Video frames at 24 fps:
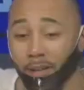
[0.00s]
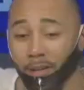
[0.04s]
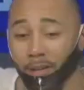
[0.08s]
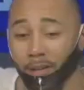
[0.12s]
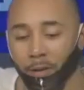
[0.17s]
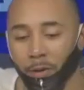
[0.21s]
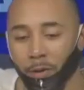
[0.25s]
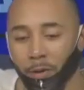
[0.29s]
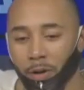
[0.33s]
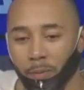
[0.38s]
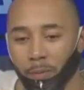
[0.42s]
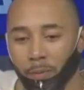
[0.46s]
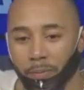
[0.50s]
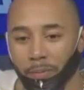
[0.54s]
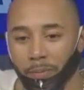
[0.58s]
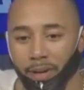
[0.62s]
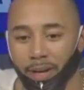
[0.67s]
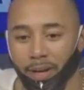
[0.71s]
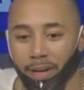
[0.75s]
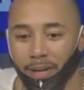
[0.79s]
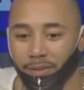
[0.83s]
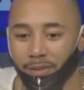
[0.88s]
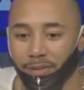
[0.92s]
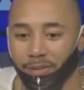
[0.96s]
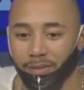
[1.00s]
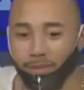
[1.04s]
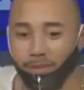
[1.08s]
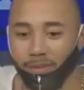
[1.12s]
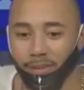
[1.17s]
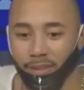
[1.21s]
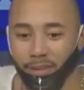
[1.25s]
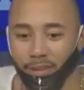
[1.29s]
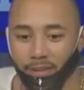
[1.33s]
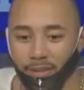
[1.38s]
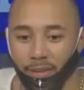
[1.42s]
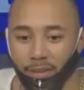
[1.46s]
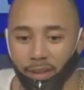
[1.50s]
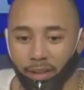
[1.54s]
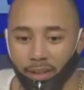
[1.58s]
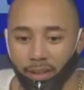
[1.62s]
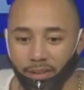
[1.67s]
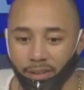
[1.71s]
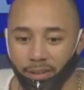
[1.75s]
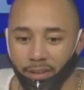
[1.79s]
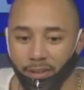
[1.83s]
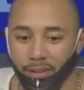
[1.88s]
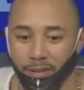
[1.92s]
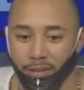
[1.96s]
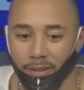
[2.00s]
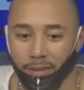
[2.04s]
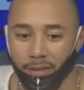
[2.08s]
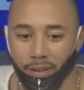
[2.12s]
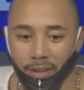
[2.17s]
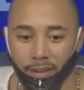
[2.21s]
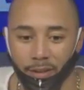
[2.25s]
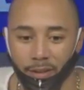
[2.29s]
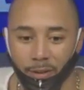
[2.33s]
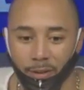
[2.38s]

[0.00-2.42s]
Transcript: go up in my house. And like I said, it's a new